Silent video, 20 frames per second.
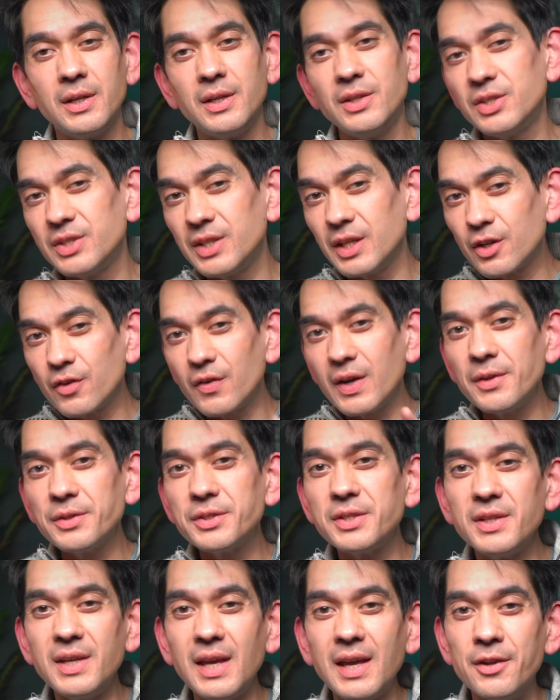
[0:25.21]
Stick around
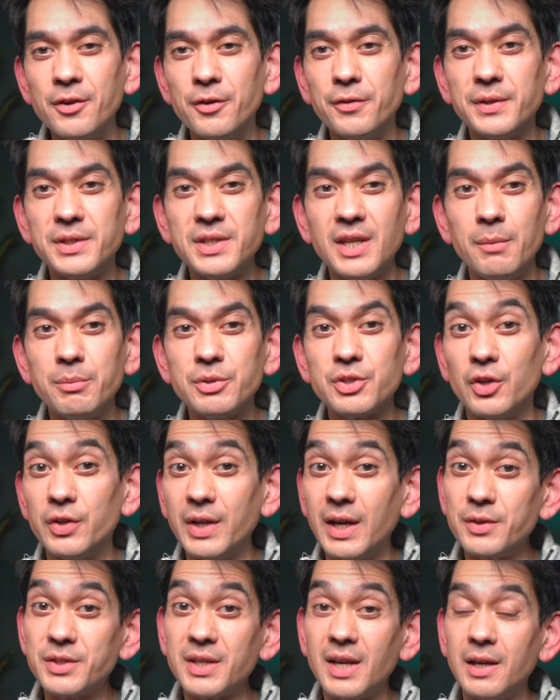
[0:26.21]
to the end for tips on
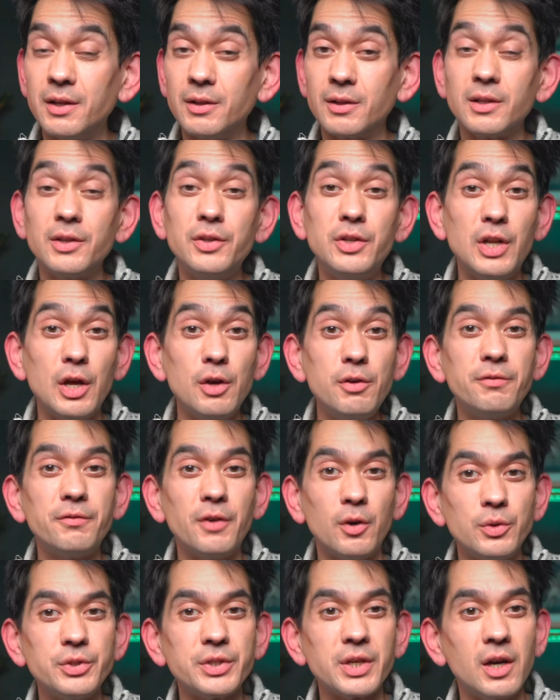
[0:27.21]
how to handle a
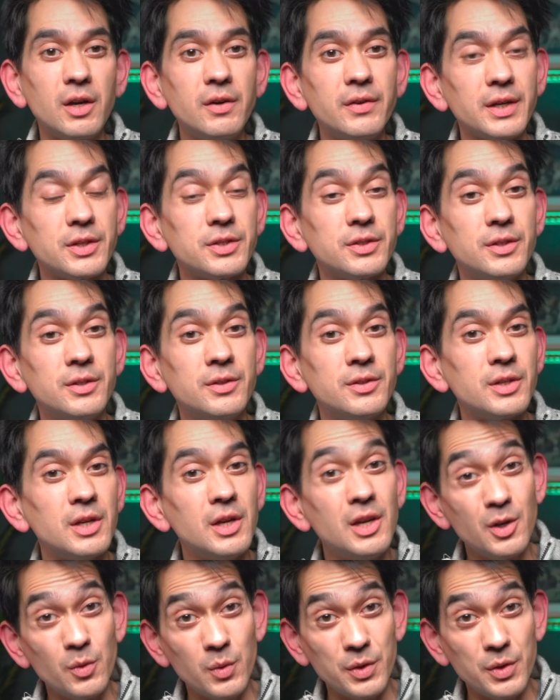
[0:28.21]
no-fault car accident